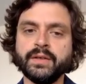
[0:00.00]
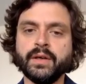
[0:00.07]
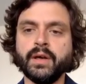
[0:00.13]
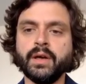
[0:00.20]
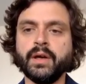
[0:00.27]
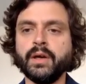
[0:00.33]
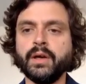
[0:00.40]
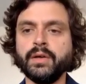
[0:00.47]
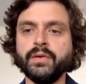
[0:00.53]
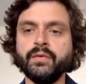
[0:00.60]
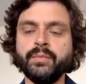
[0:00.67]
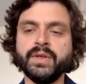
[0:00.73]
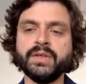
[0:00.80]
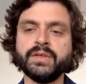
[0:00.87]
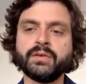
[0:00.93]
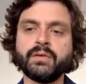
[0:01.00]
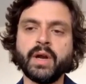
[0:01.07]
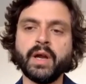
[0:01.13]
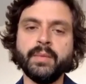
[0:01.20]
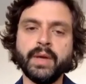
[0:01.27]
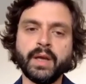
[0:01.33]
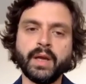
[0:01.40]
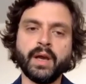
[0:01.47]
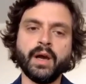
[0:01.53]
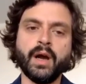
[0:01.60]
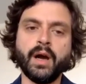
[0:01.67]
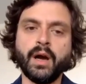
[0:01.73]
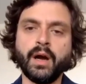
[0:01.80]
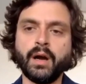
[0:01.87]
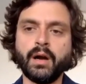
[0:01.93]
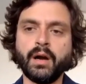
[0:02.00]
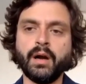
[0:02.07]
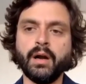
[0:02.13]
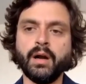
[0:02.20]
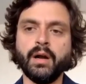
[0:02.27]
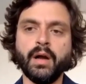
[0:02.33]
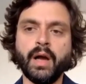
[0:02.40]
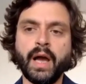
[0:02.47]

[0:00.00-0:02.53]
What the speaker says: you've been describing are,